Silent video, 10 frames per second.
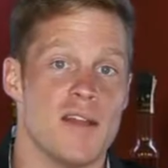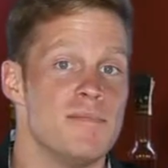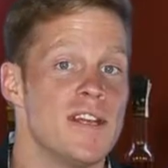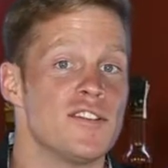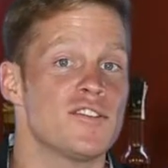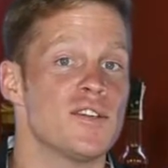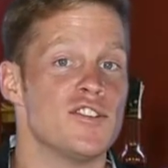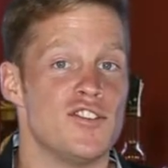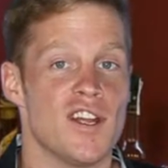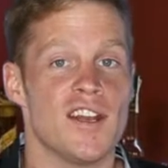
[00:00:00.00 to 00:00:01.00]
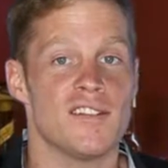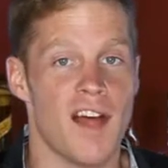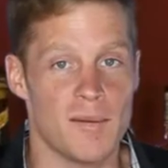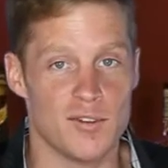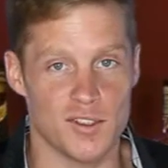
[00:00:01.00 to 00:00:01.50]
administering gin and
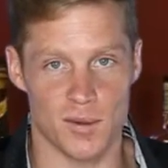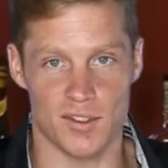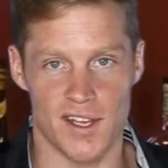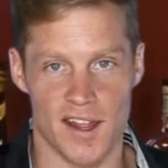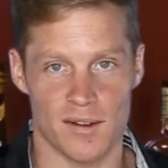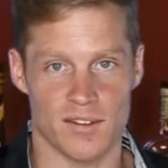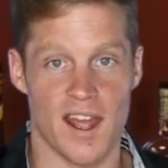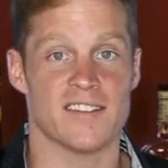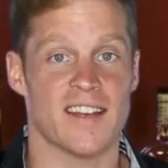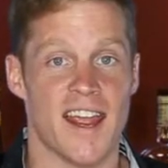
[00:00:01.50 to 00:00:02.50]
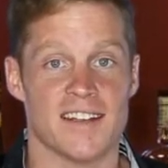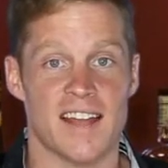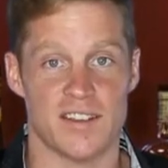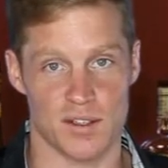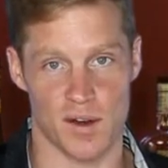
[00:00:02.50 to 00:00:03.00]
lime juice to his sailors as an
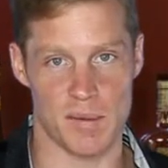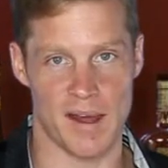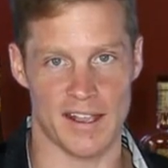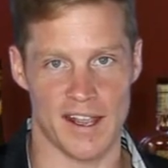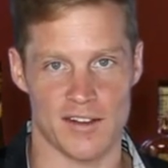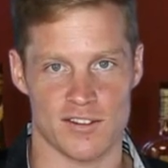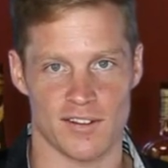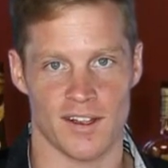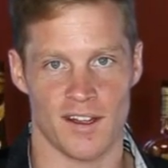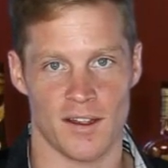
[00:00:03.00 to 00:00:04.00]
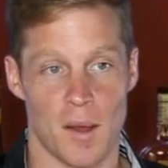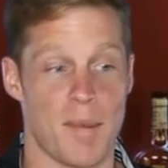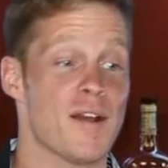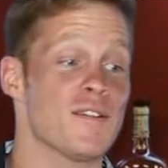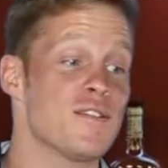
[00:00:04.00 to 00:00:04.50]
anti-scurvy medication.
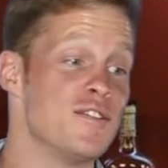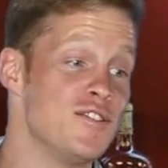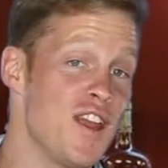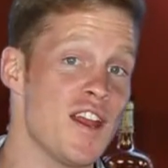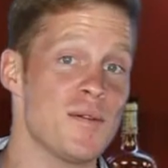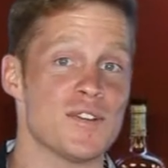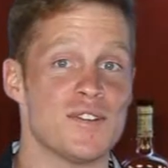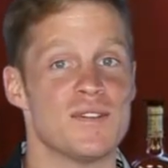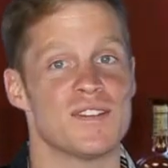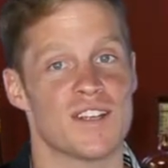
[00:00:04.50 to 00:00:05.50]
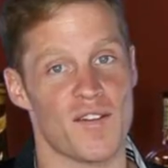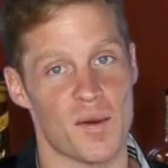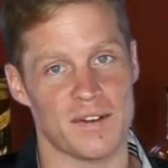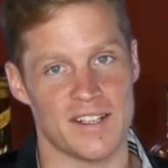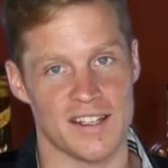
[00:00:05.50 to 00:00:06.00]
Apparently the gin was used to cover
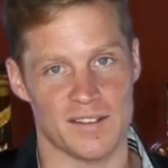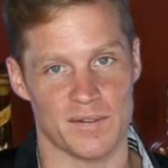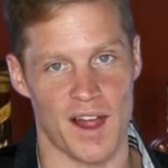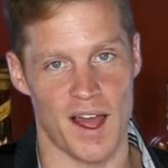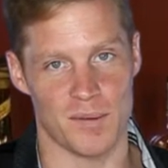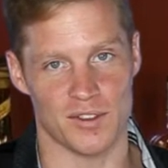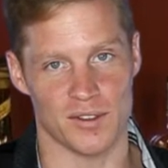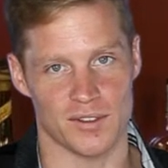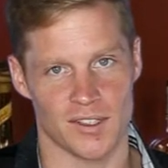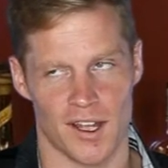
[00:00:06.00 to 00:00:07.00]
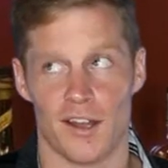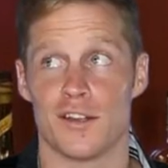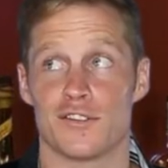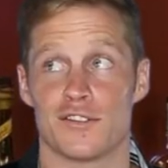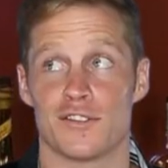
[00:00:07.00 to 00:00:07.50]
up the taste of lime juice.
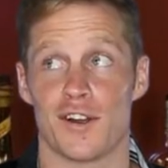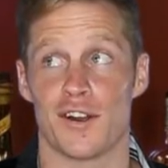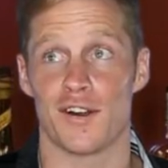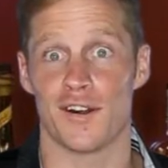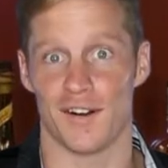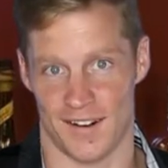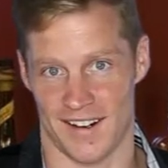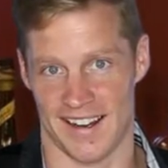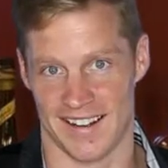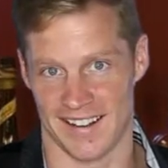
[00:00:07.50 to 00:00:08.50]
Sure.